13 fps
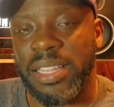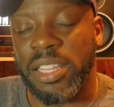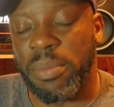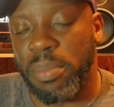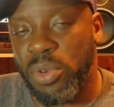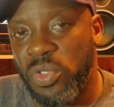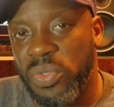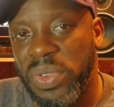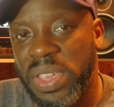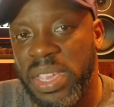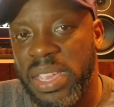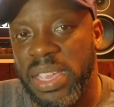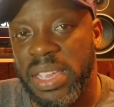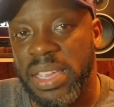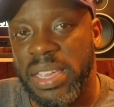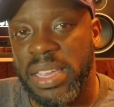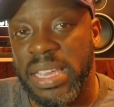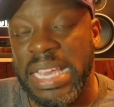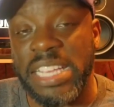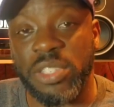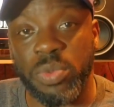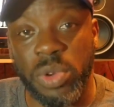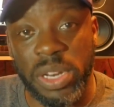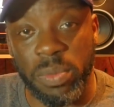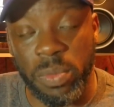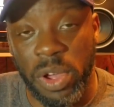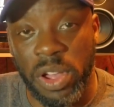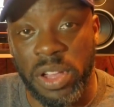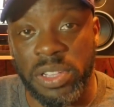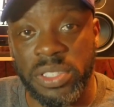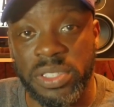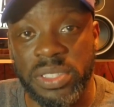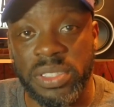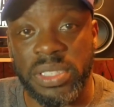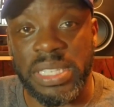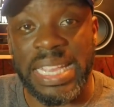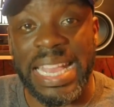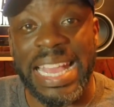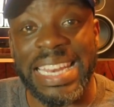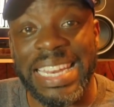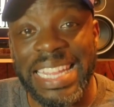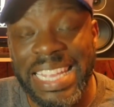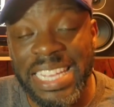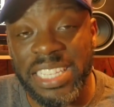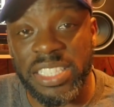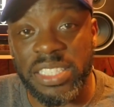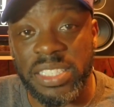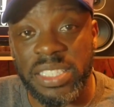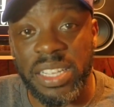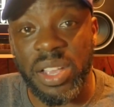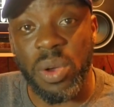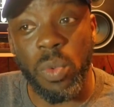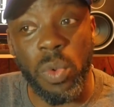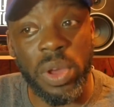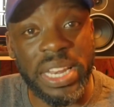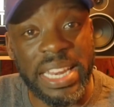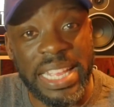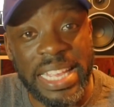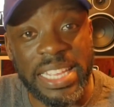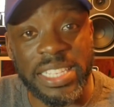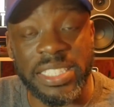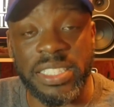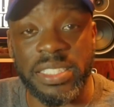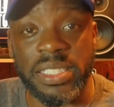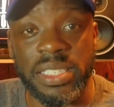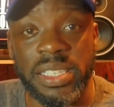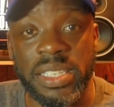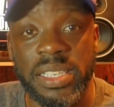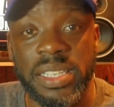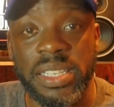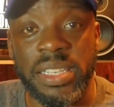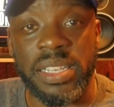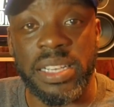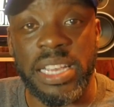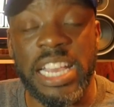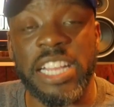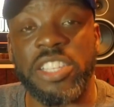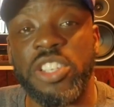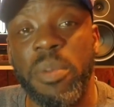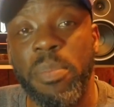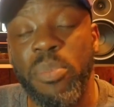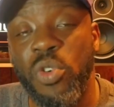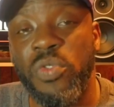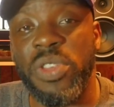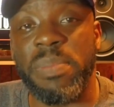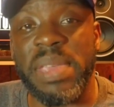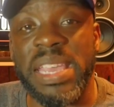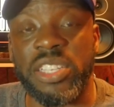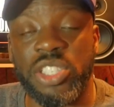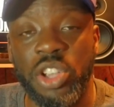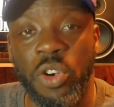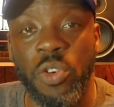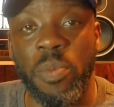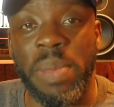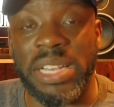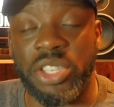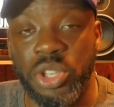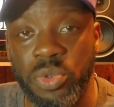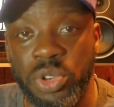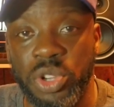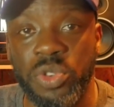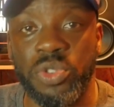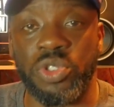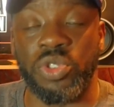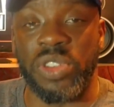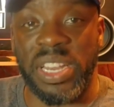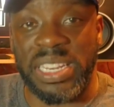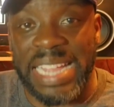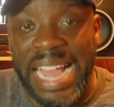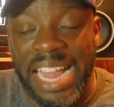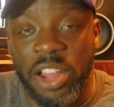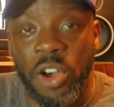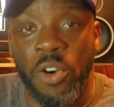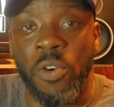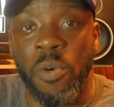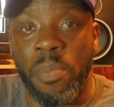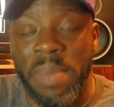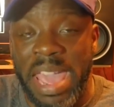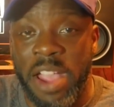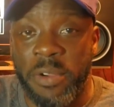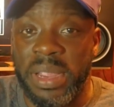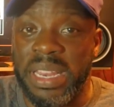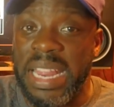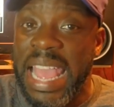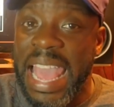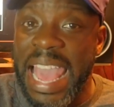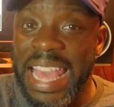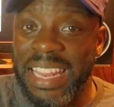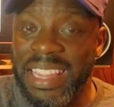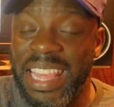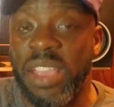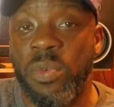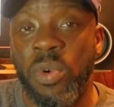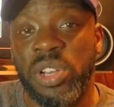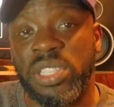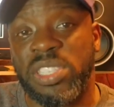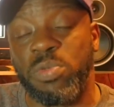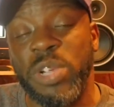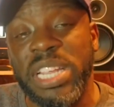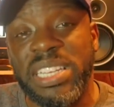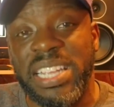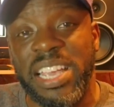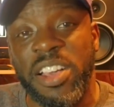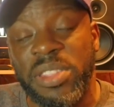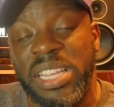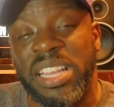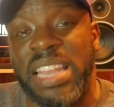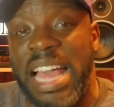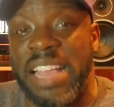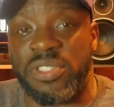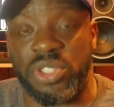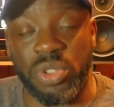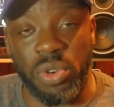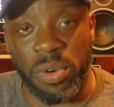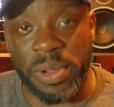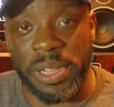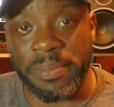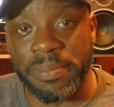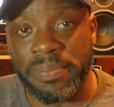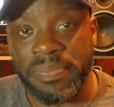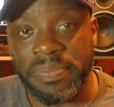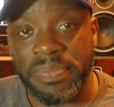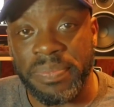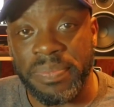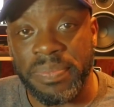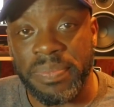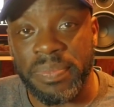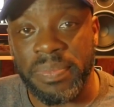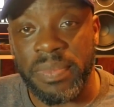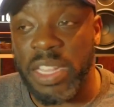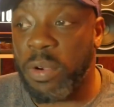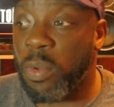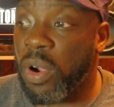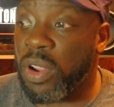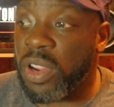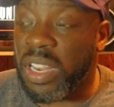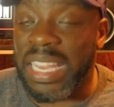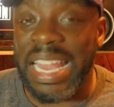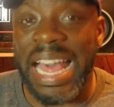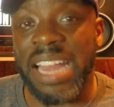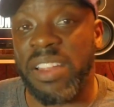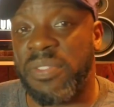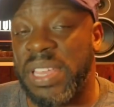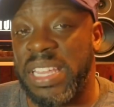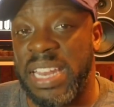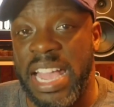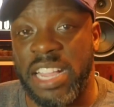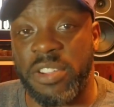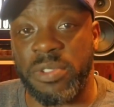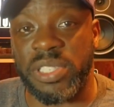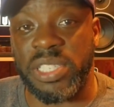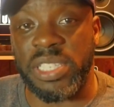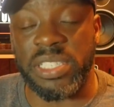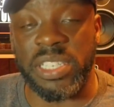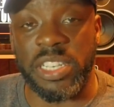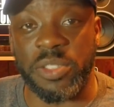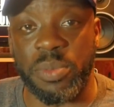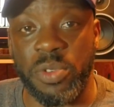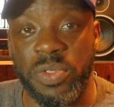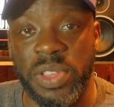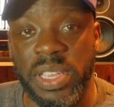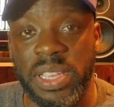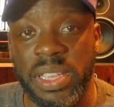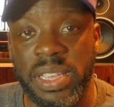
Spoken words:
The movie is what it was, and it is what it is. It's a movie being told by two dudes who done got old, married, and they want to retell their life story. There were a lot of inaccuracies in this movie.